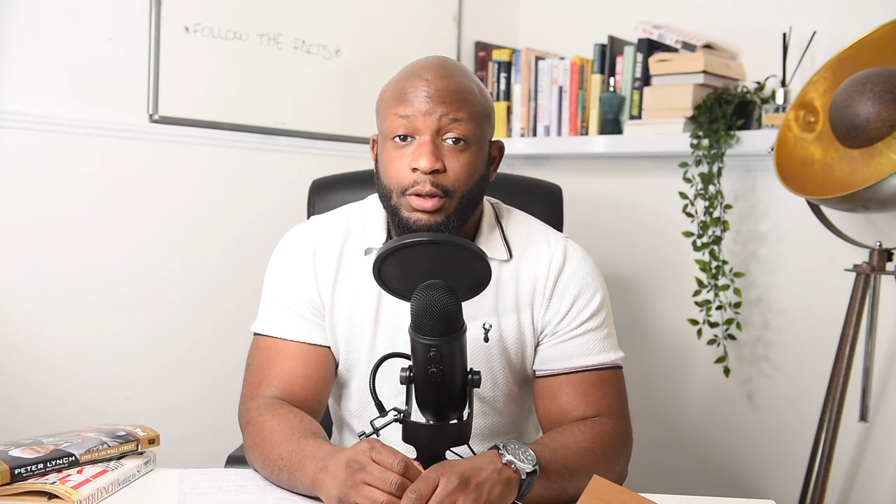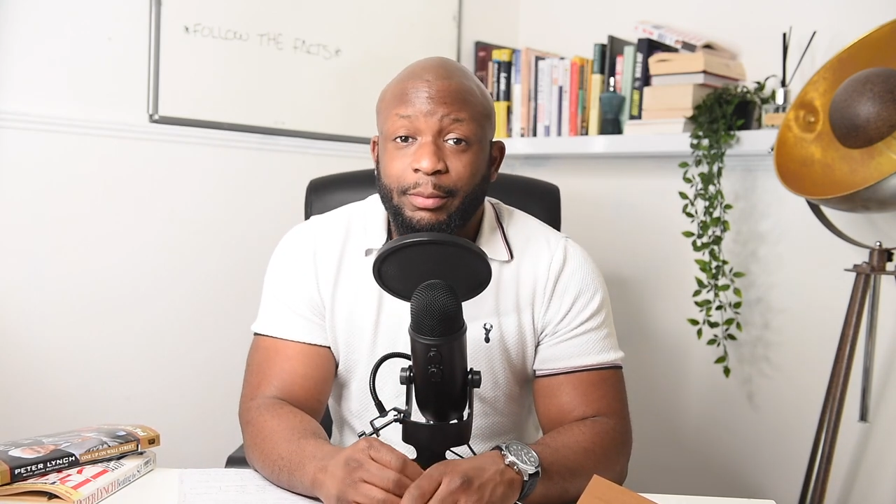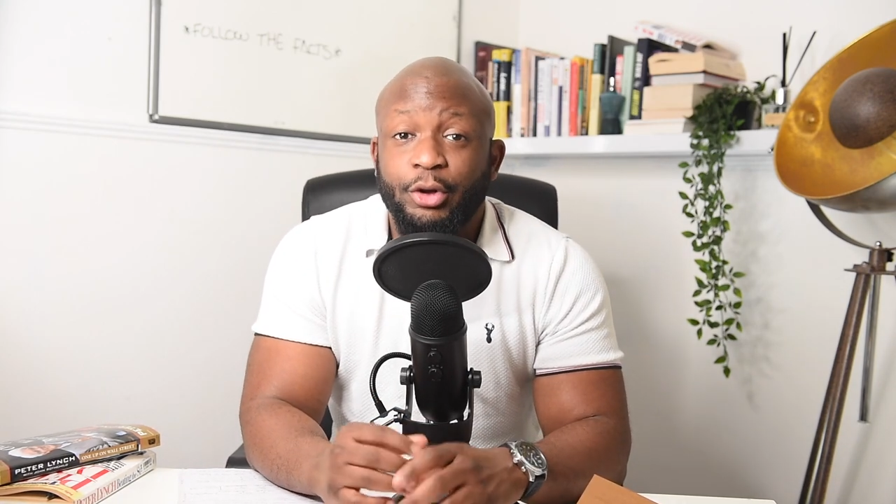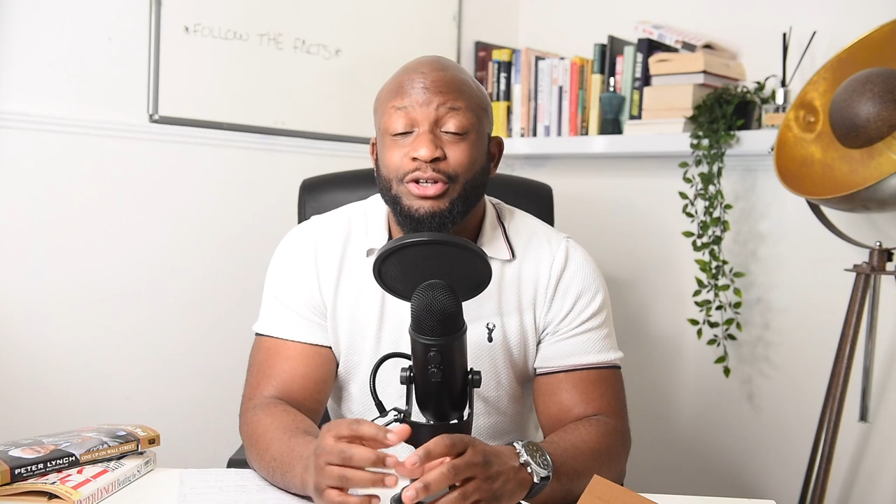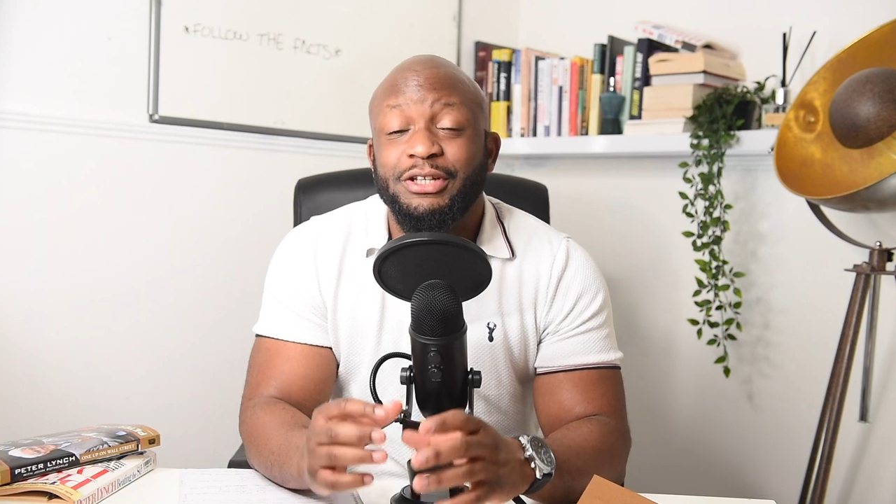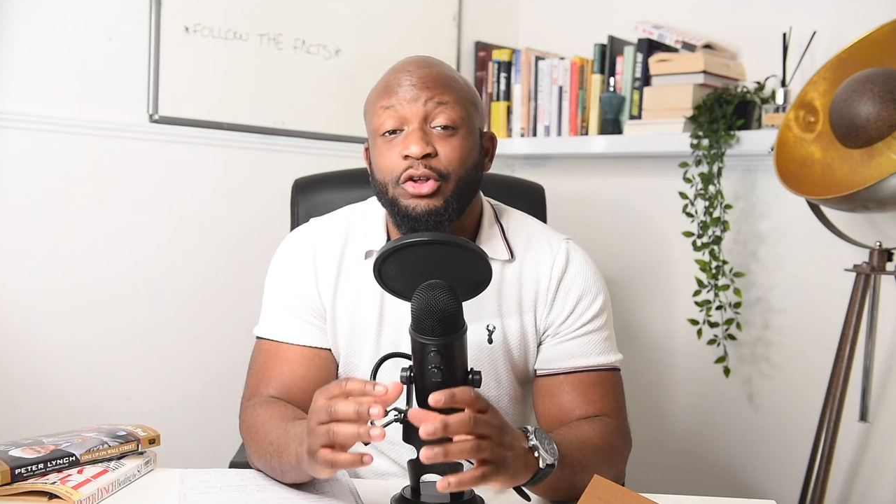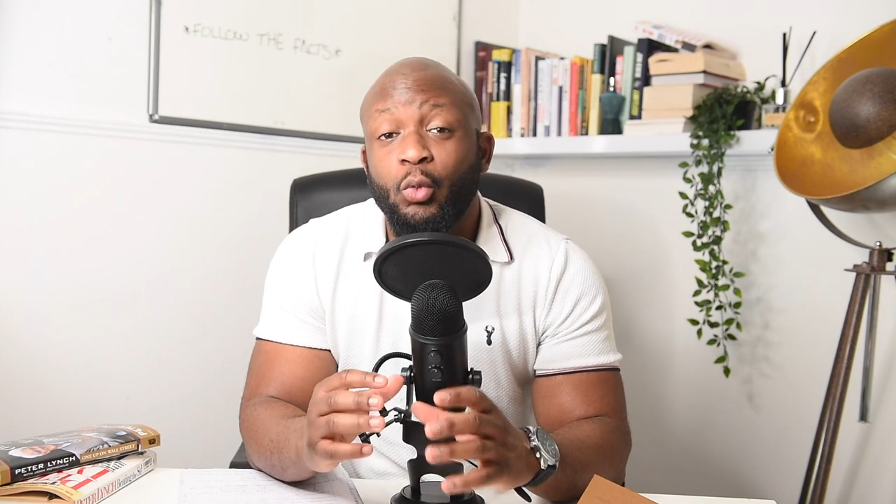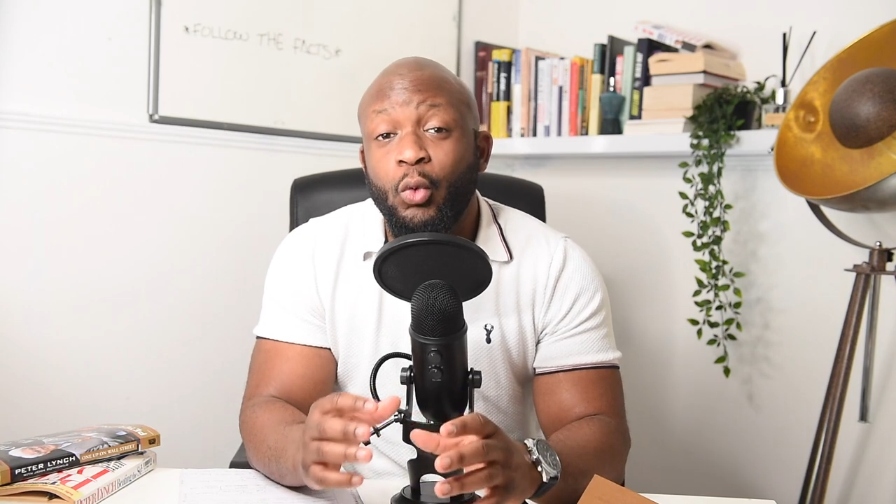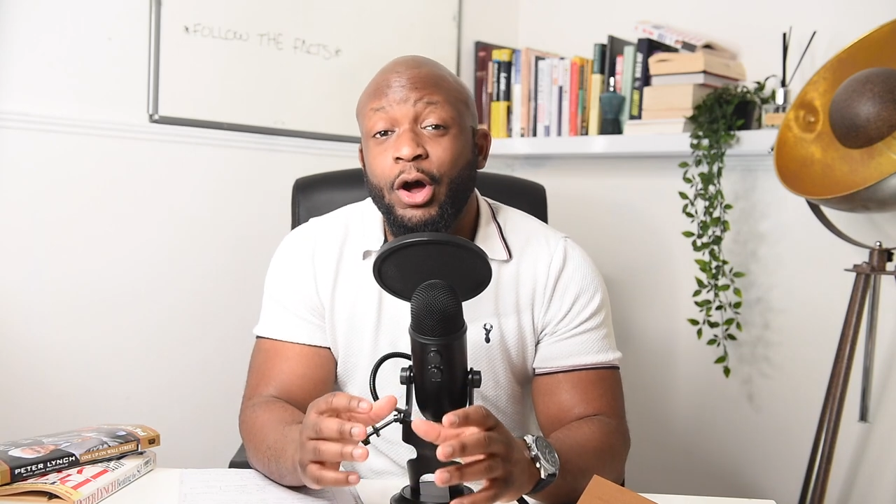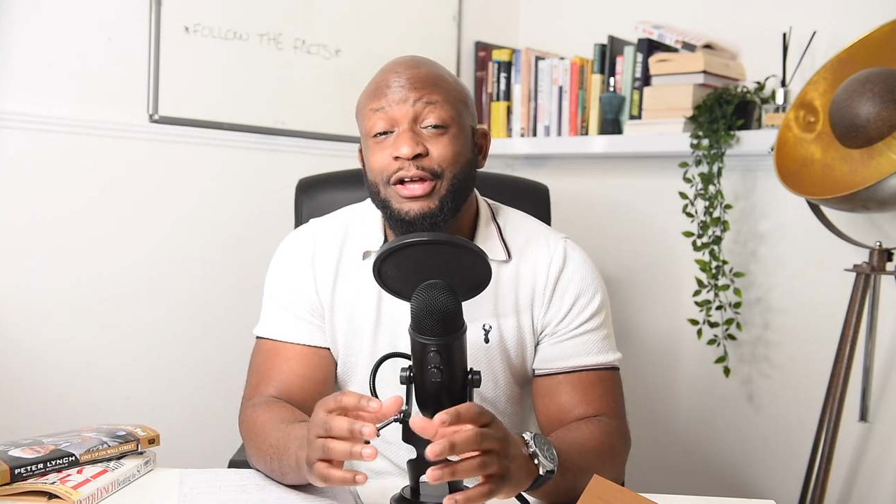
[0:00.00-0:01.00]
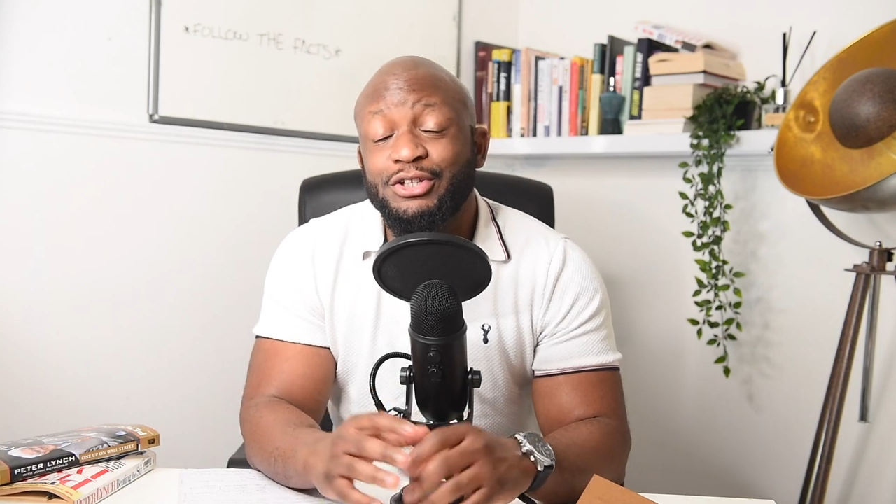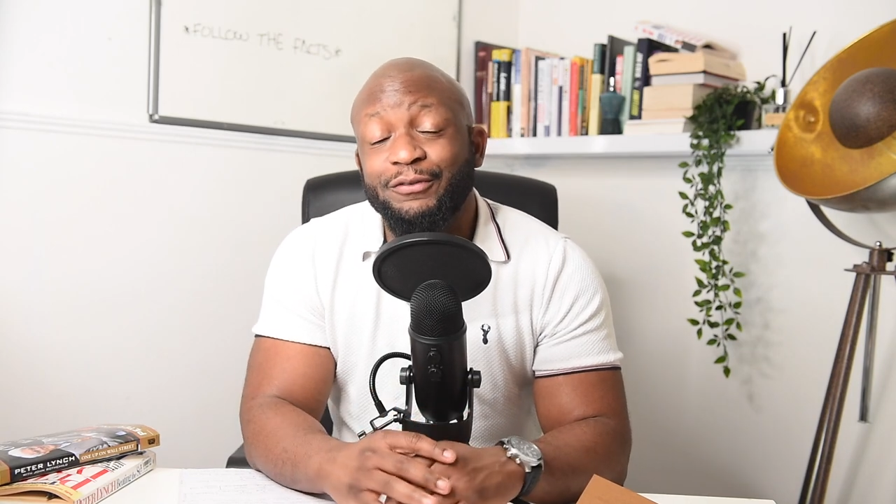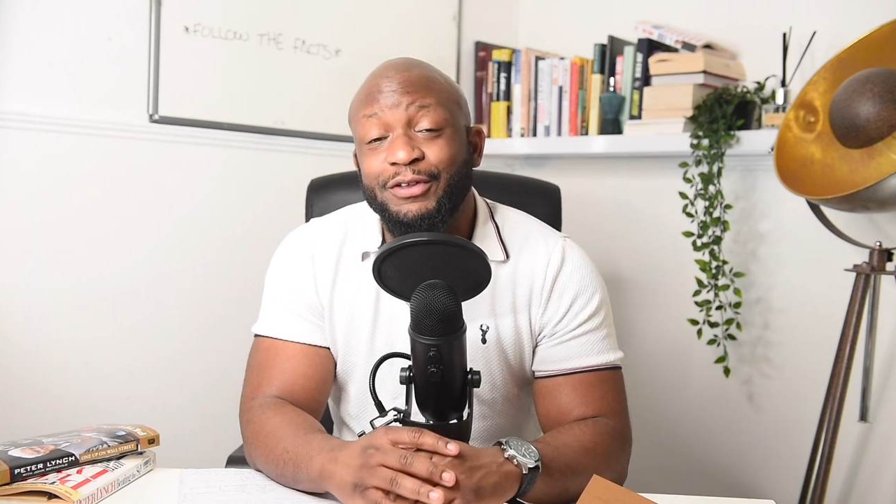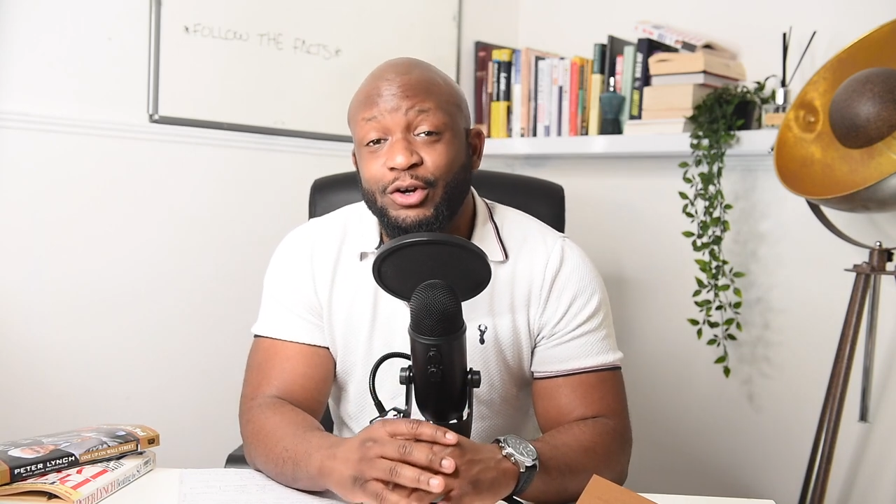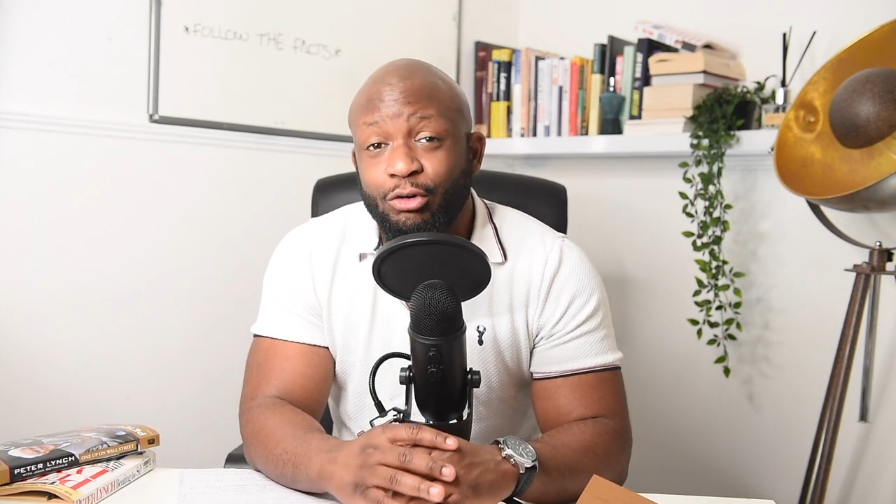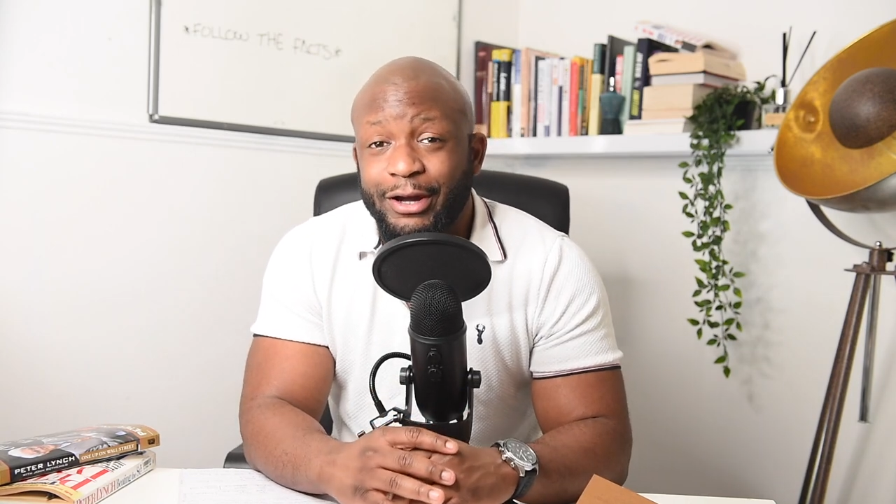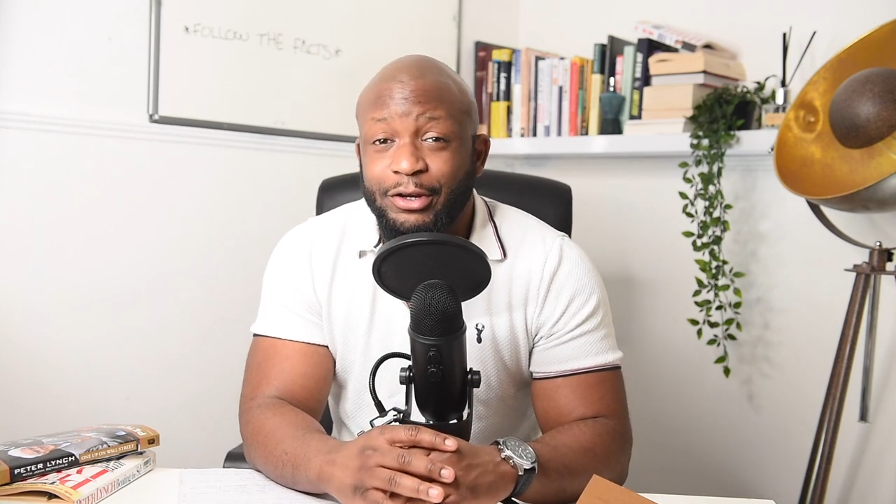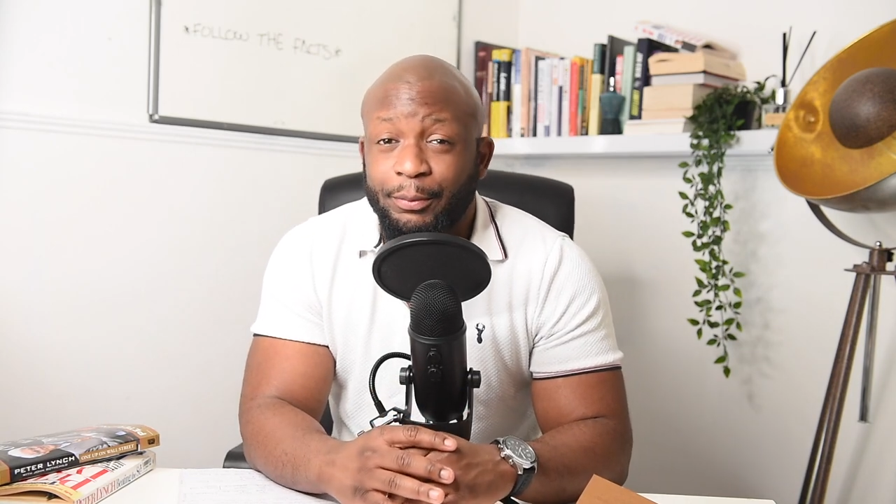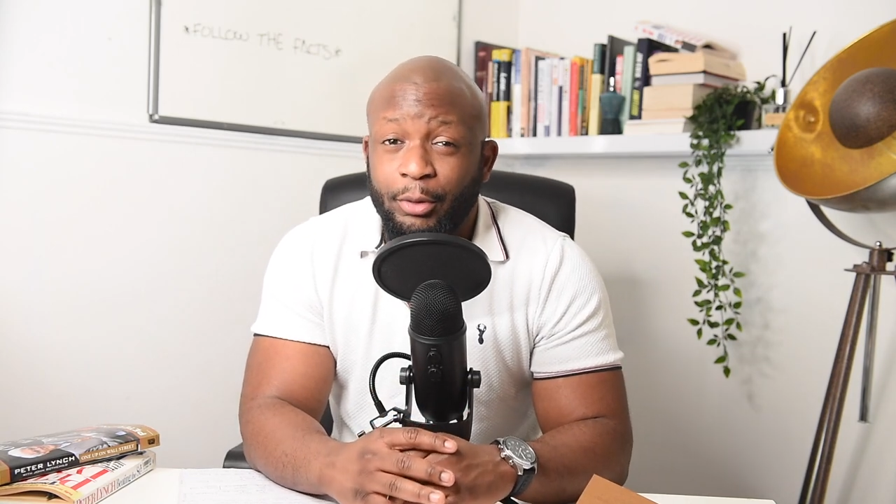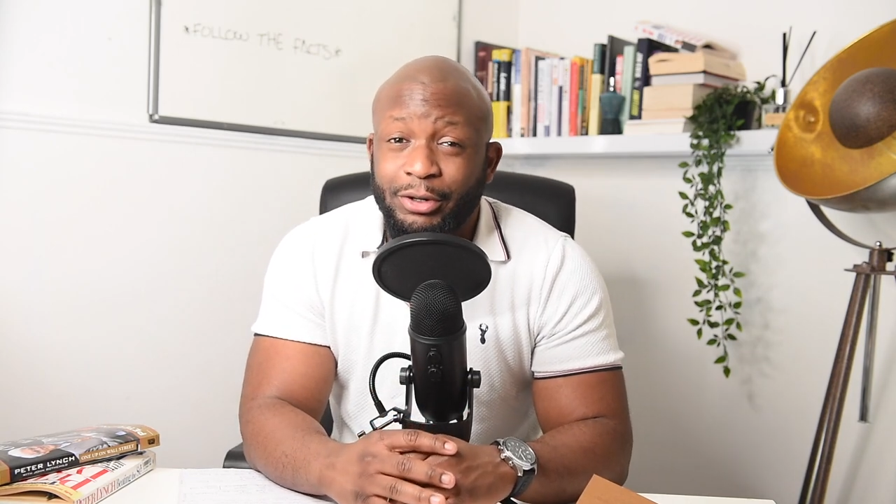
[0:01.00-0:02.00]
Because in the words of the great
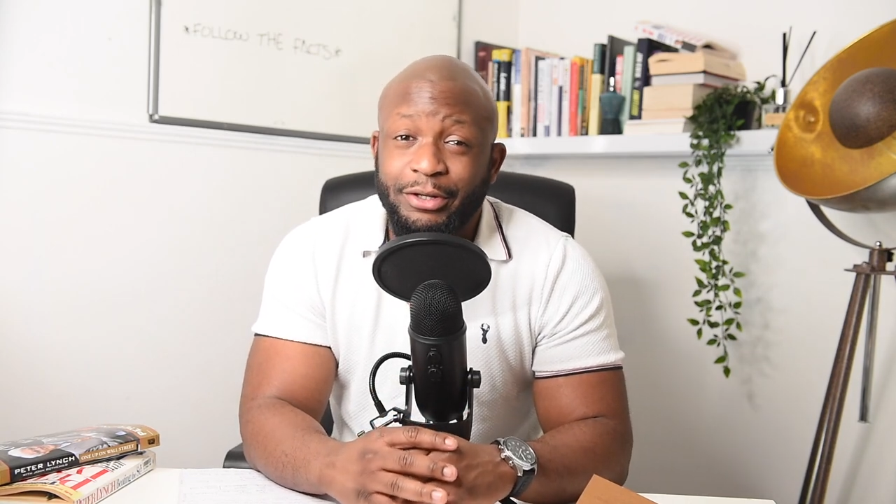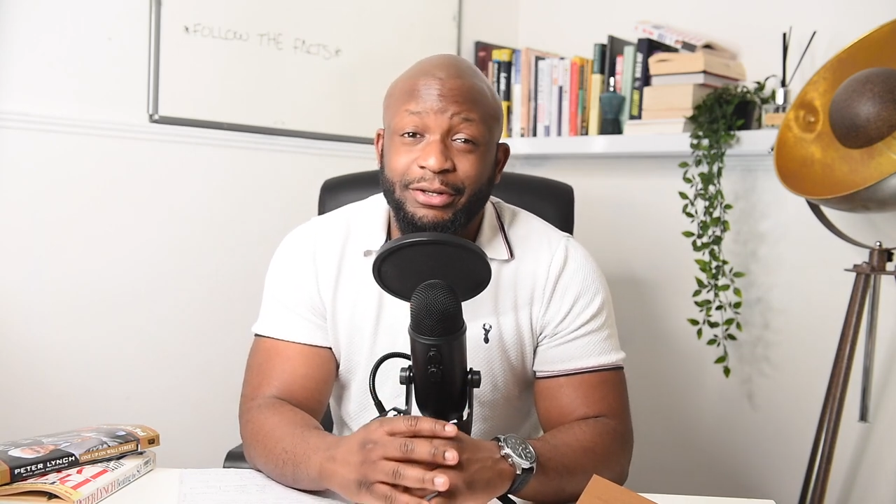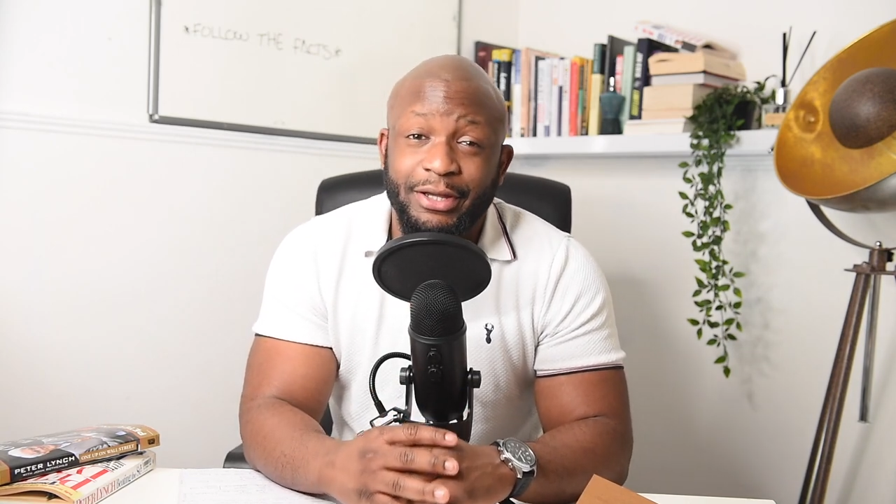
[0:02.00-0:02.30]
Napoleon